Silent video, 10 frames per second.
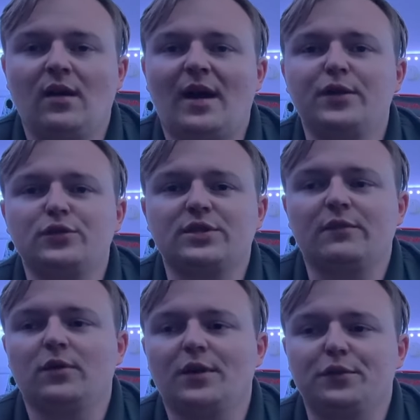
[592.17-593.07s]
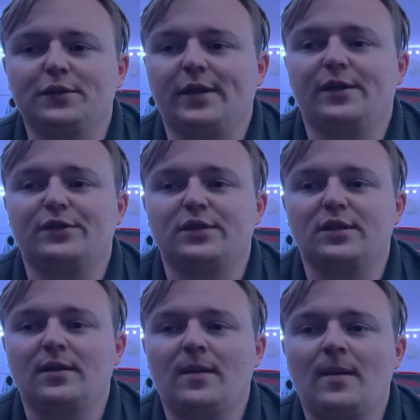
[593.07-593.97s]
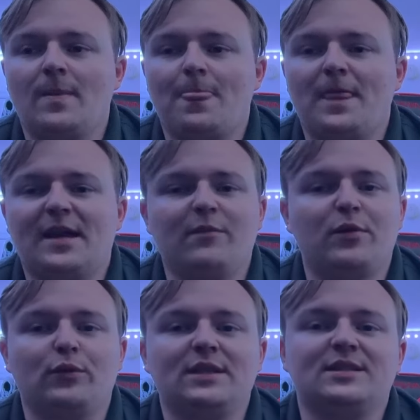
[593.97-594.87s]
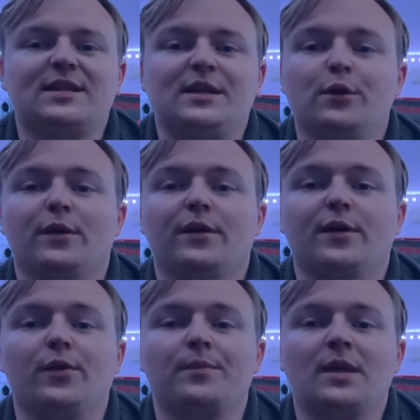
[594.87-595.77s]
I know several other guns that have been released a year ago,